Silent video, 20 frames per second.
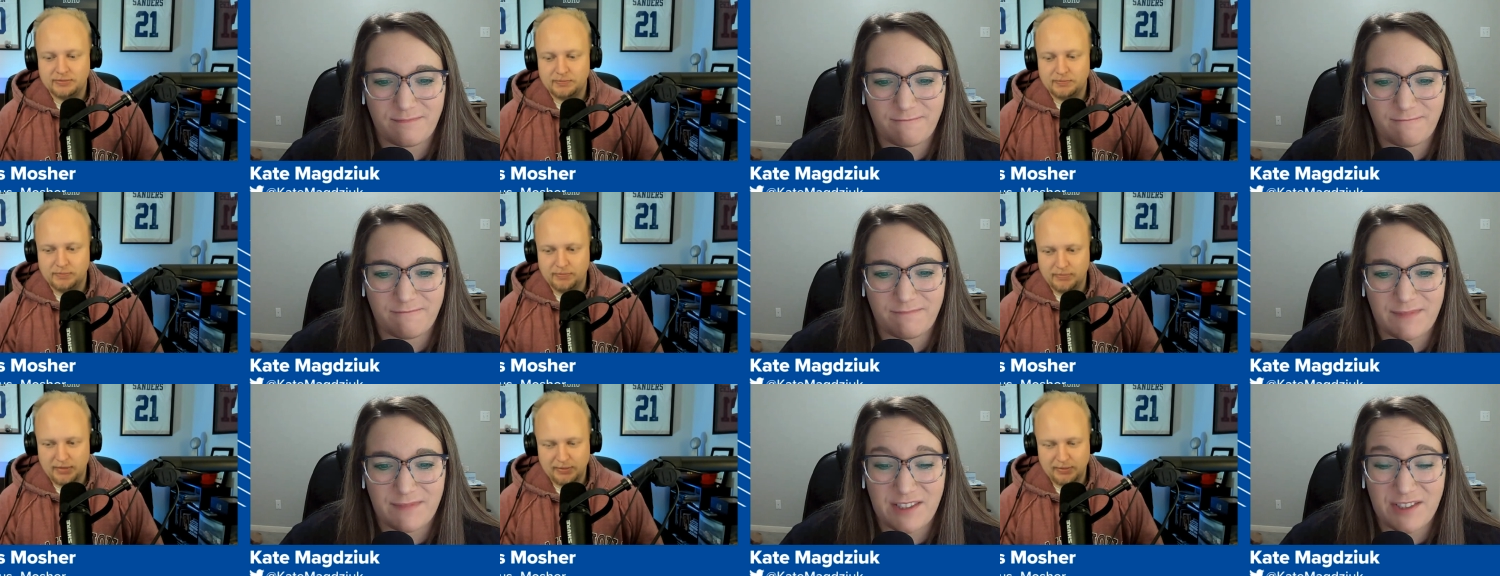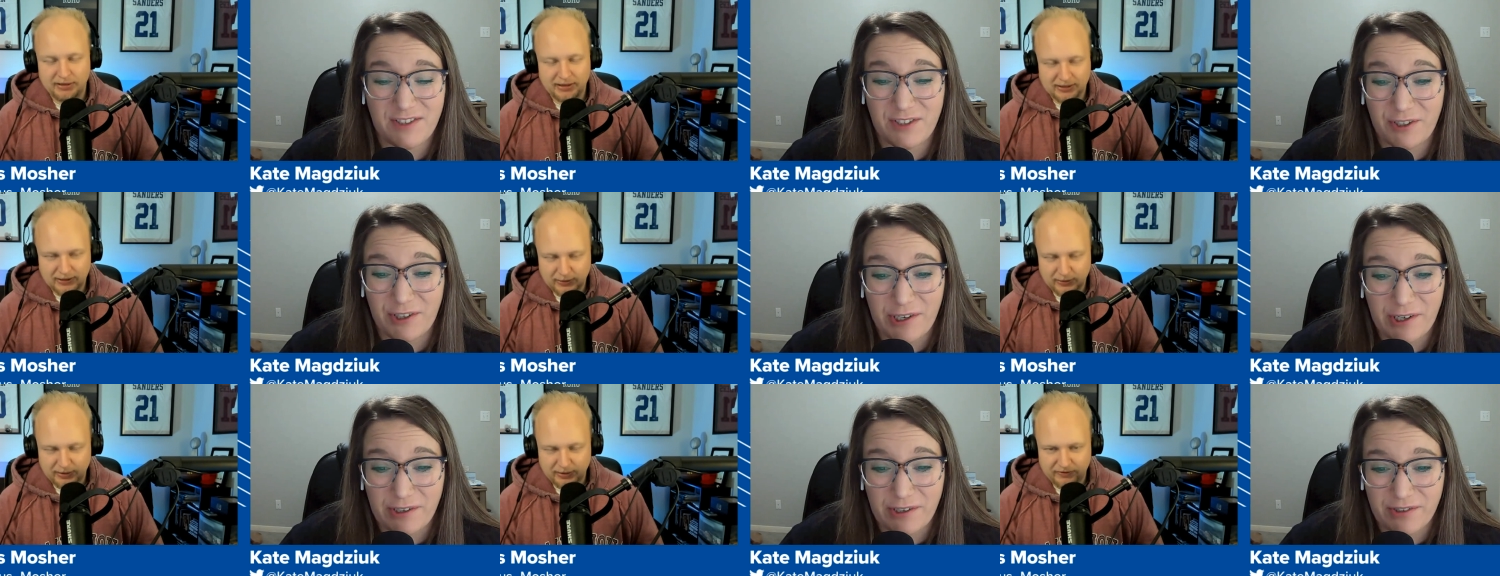Speaker 1: maybe a
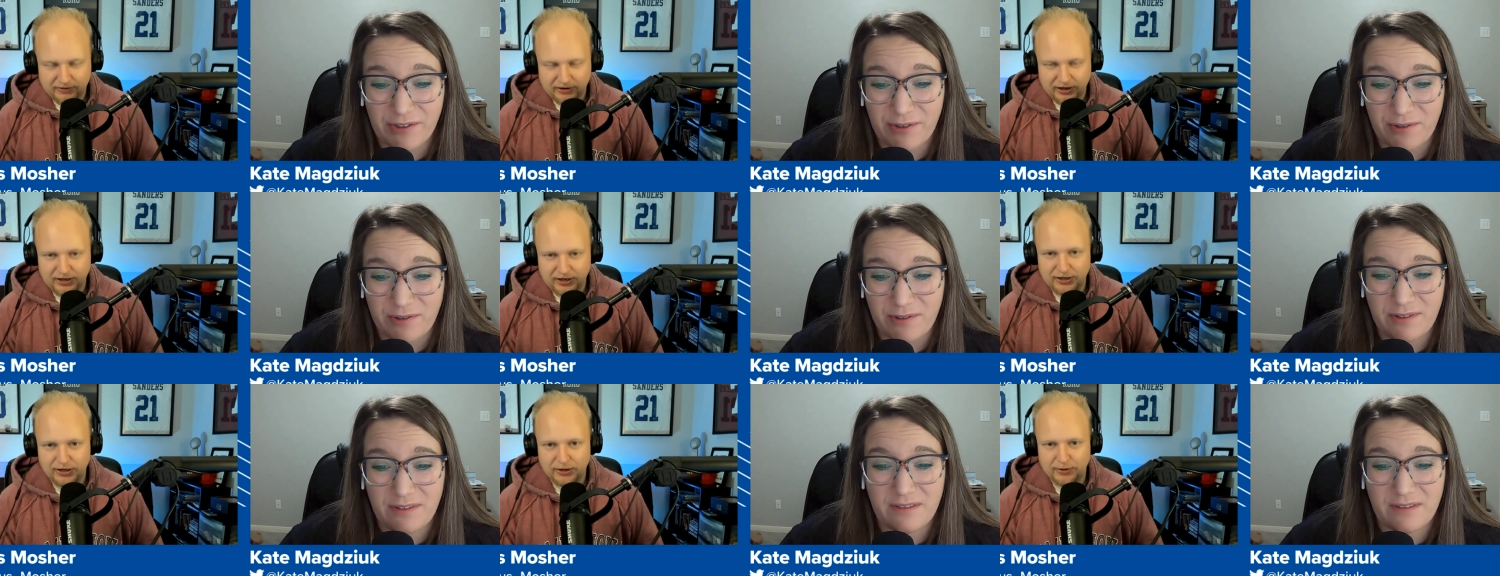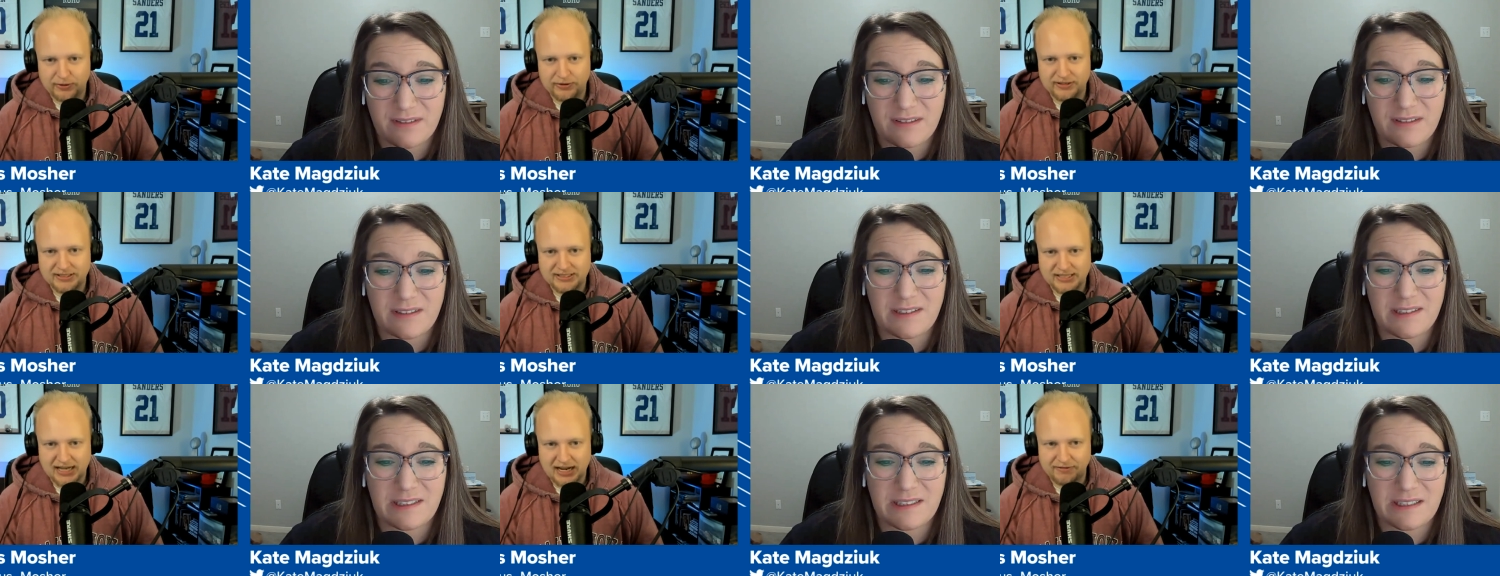little bit of an old. unknown in
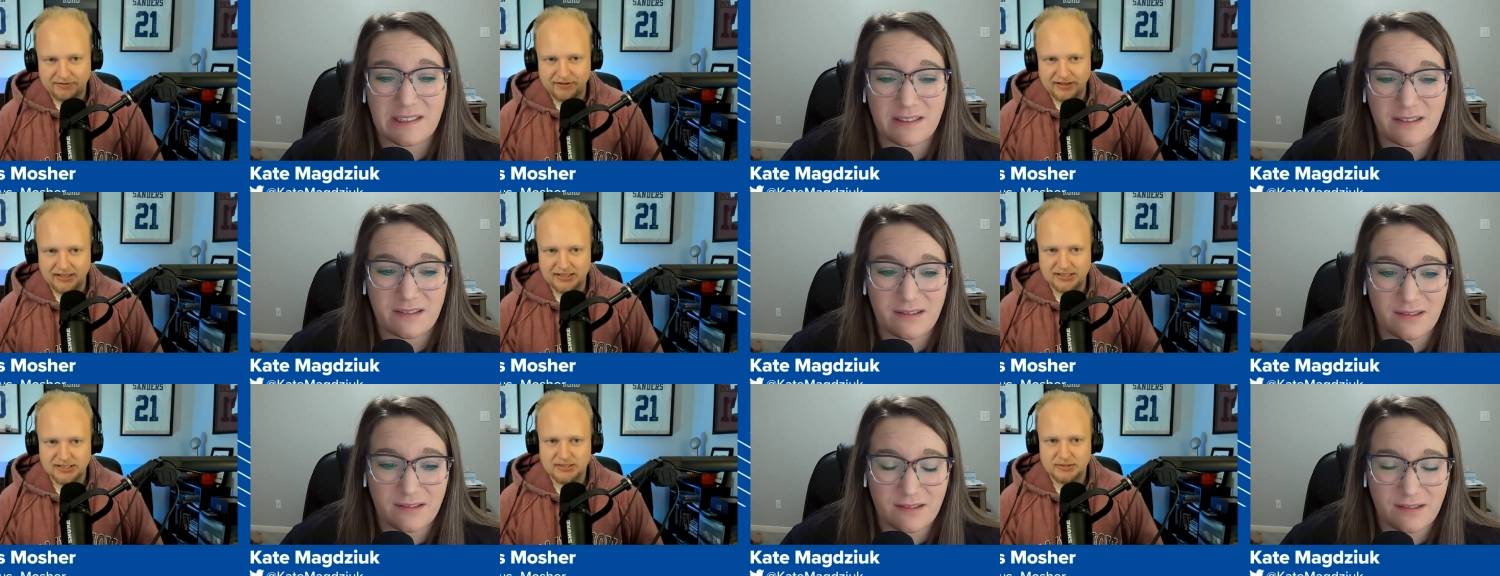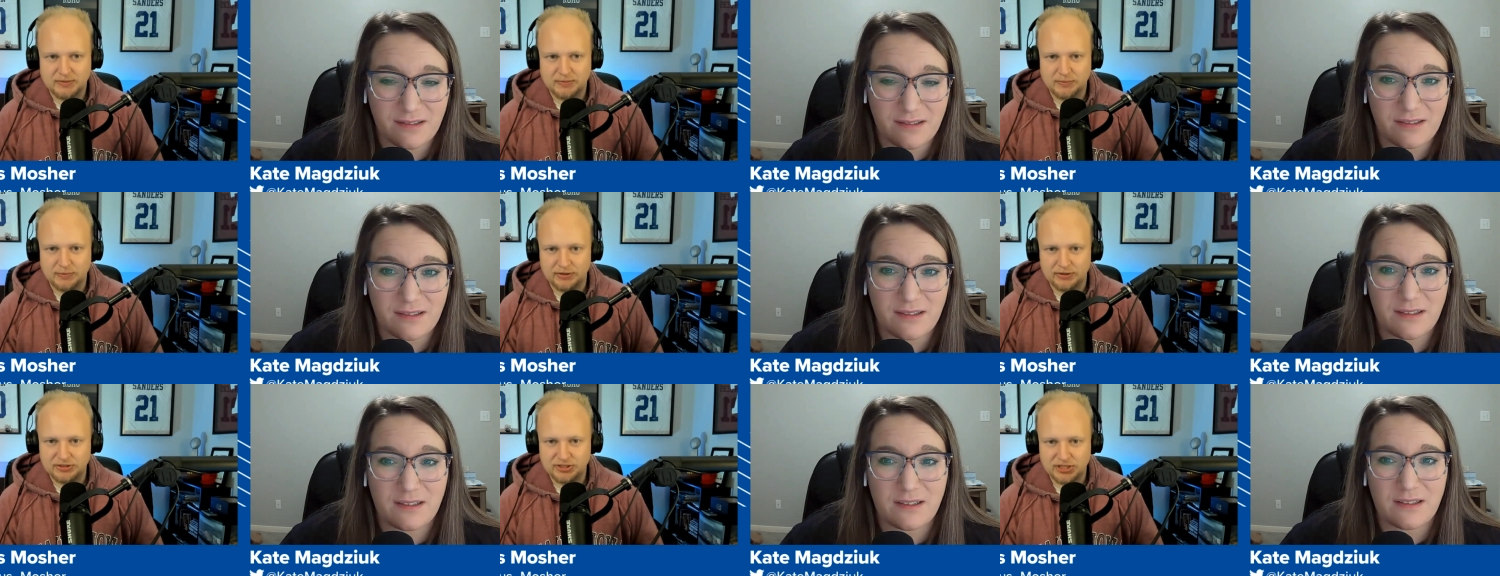this offense
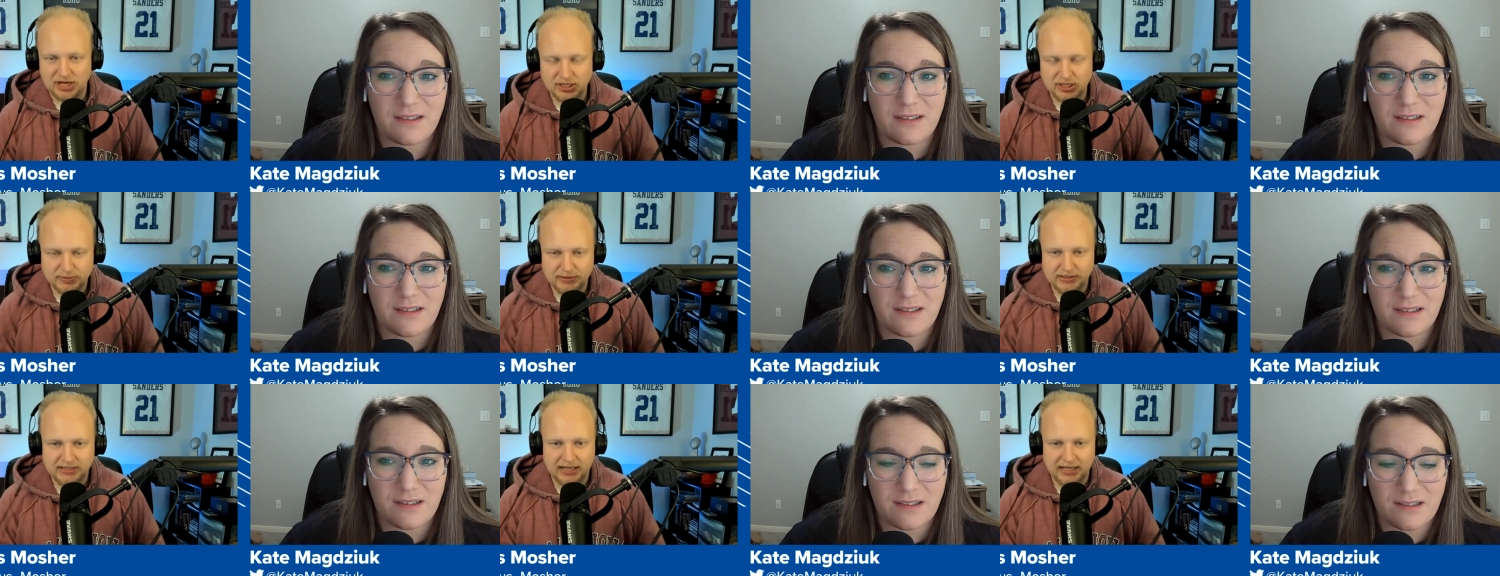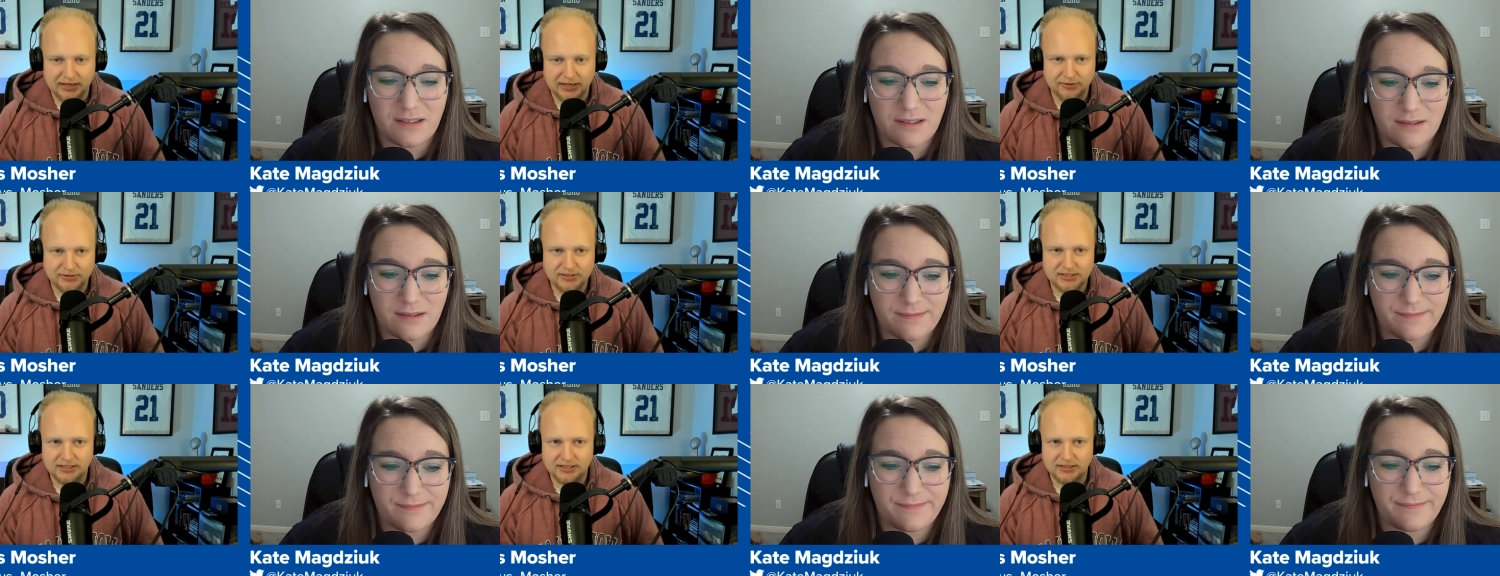with Josh
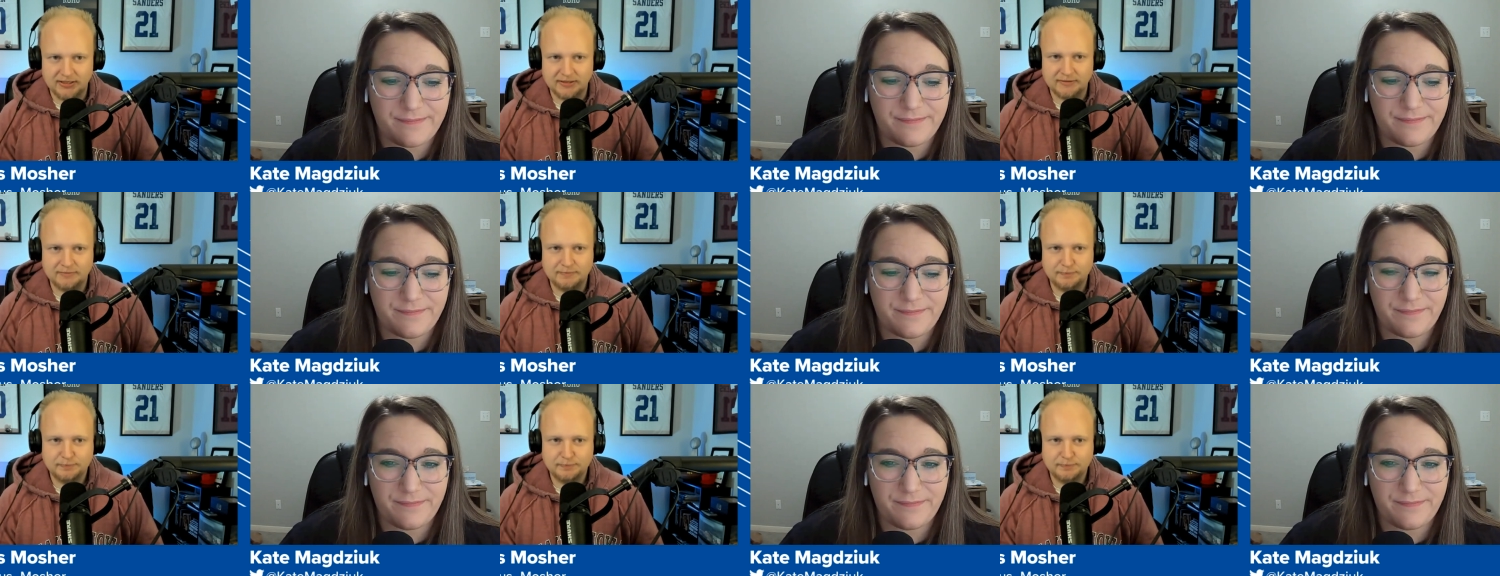McDaniels here.